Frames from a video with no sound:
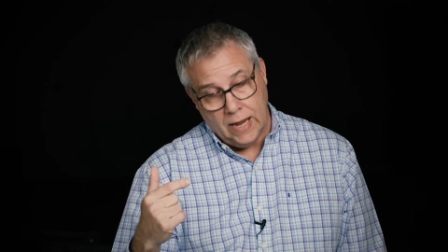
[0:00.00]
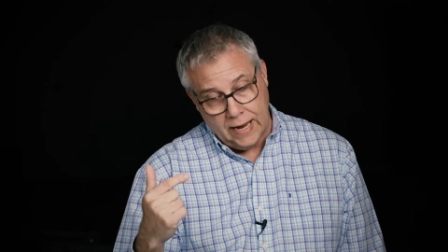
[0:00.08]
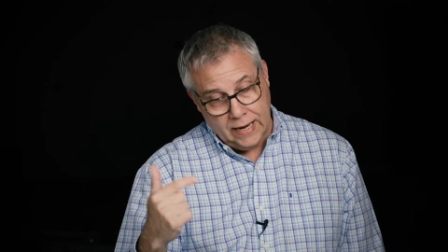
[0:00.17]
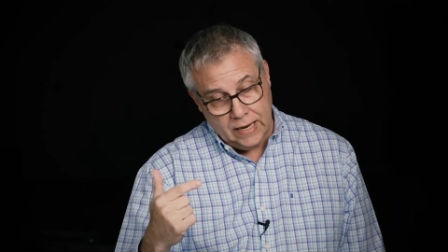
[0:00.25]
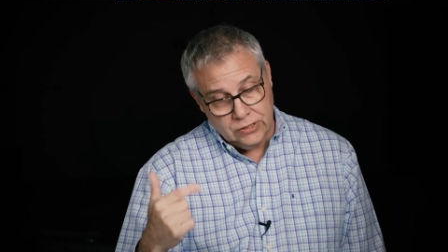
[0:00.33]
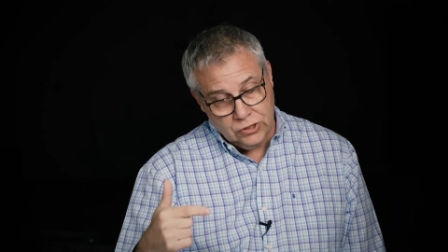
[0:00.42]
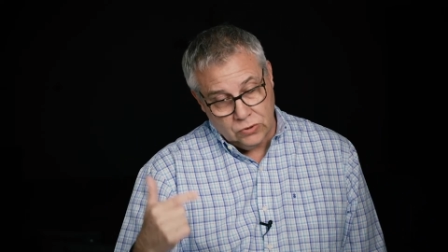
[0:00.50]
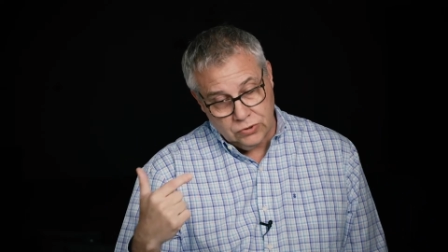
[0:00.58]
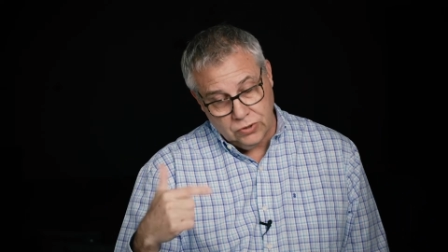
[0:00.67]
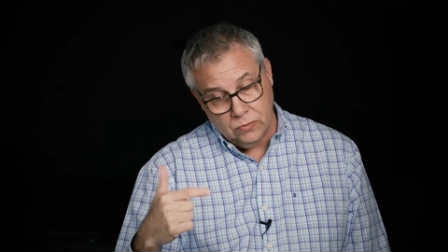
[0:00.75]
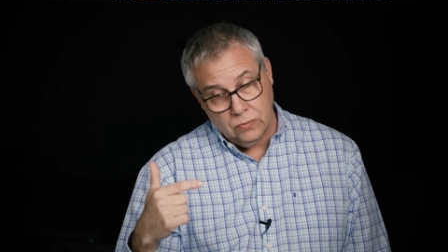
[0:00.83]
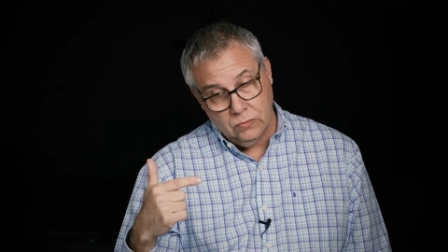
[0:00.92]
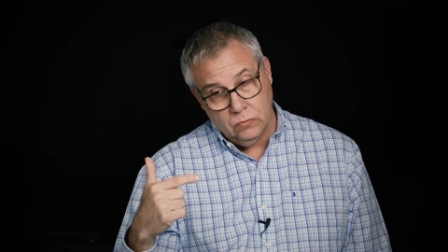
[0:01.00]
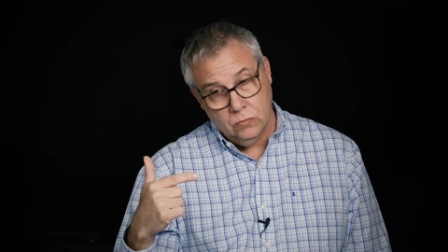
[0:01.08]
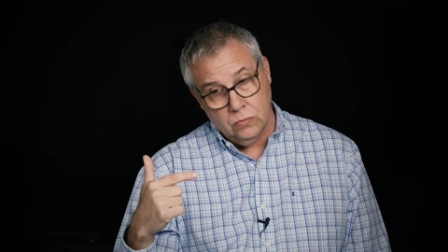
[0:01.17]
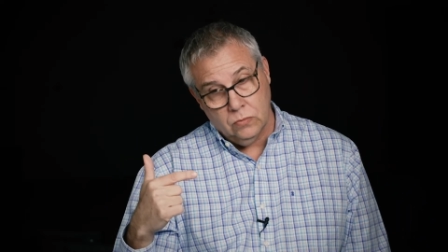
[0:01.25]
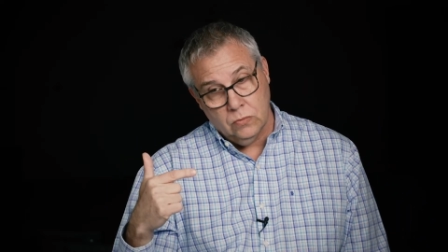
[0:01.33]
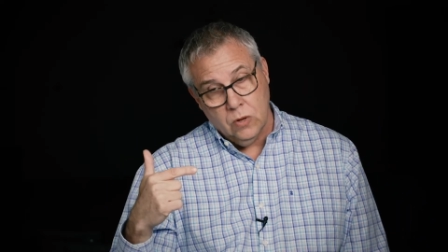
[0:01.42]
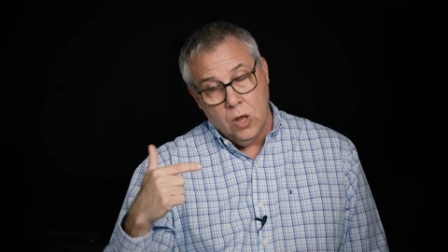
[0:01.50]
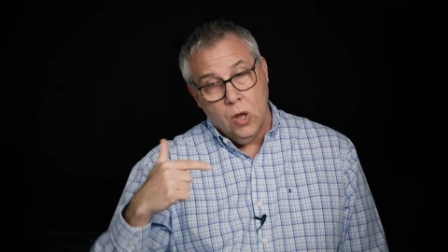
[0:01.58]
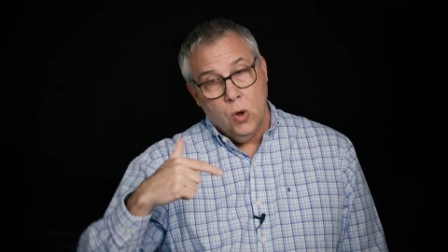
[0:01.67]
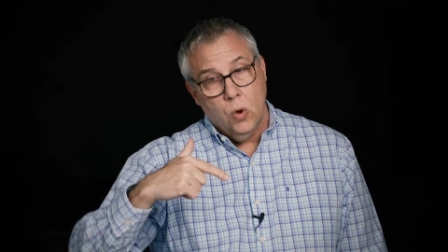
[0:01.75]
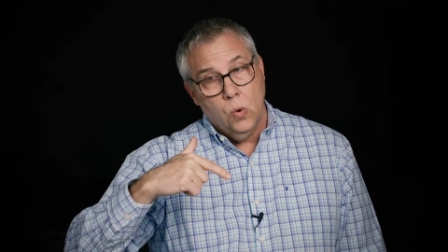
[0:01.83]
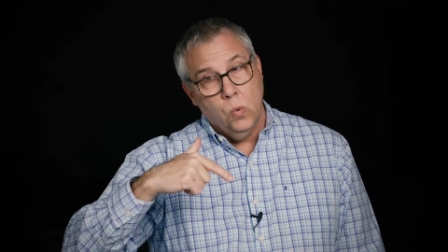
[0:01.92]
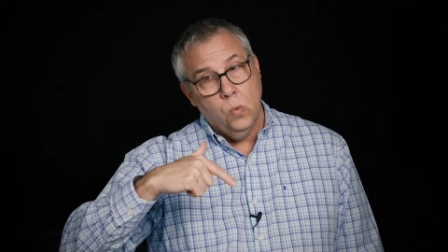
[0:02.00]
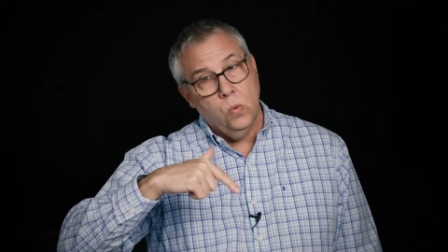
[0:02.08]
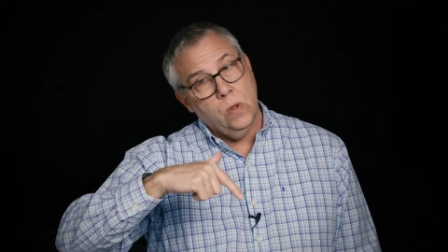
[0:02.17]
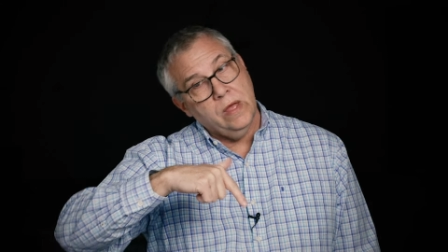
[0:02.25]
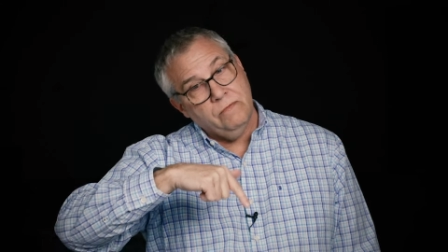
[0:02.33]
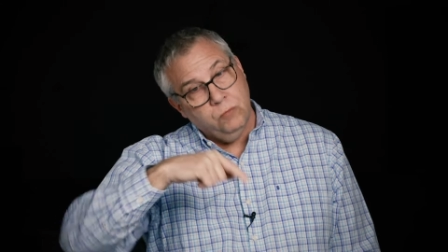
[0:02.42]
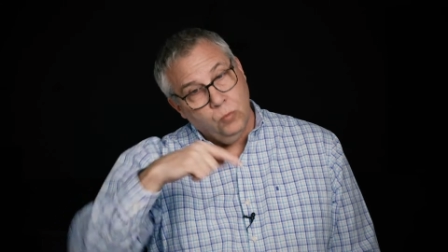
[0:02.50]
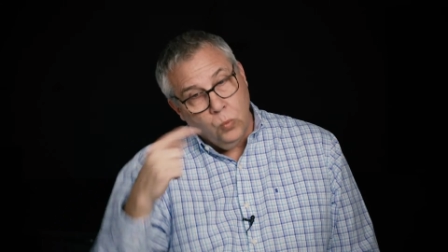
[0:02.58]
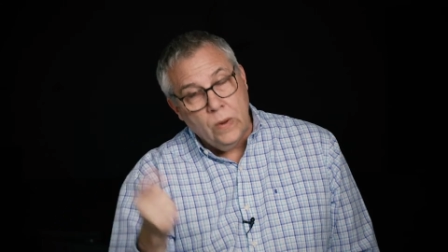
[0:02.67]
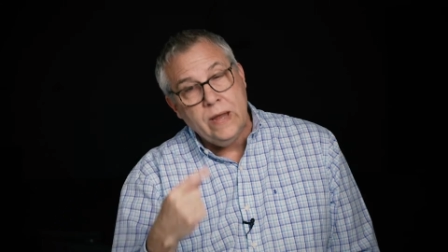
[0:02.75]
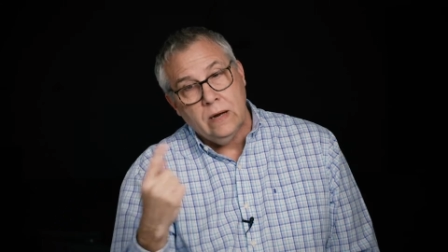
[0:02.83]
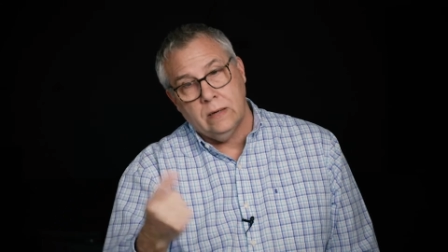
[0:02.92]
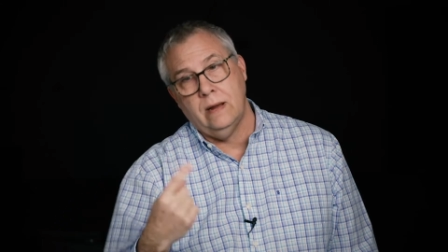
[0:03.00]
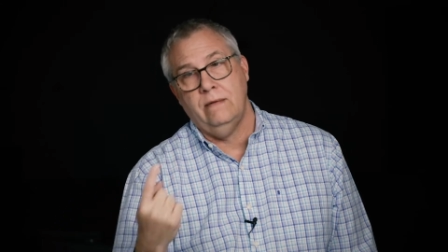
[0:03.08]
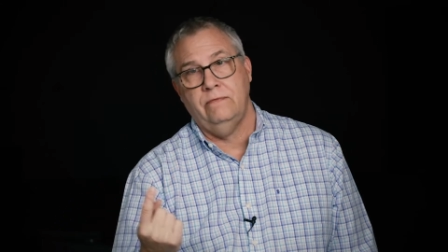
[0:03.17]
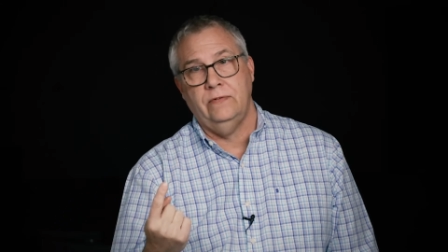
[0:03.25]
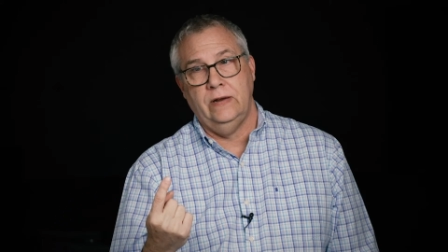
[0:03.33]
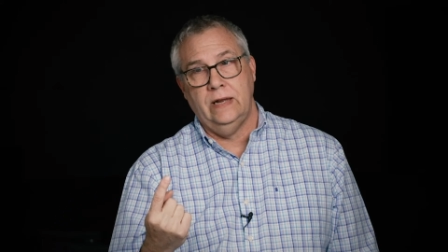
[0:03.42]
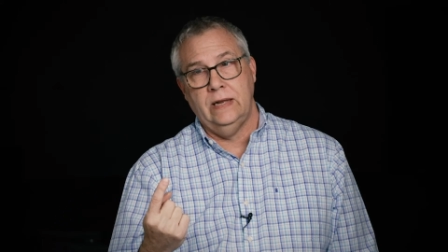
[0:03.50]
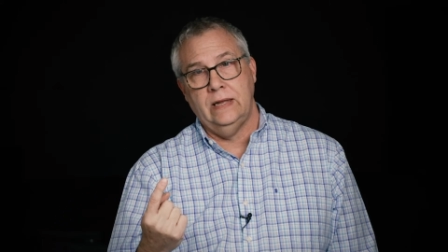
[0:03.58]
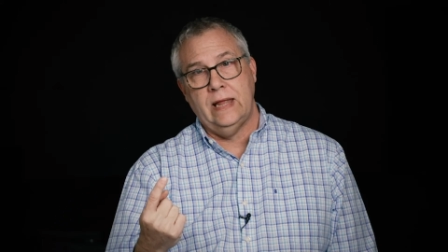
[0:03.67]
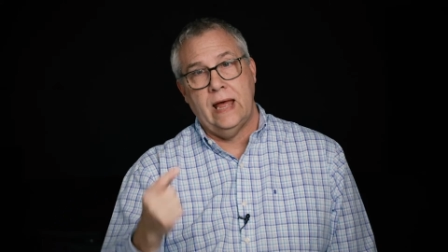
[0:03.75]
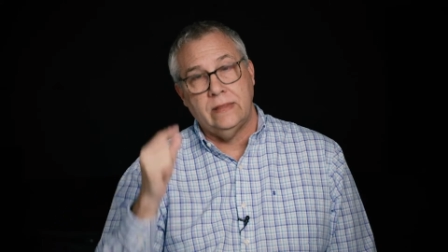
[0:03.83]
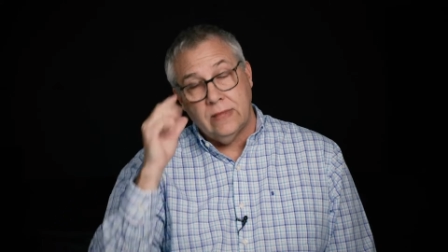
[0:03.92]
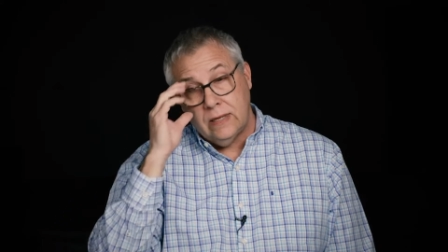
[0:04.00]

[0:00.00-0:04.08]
And so, so if we are comforted in that,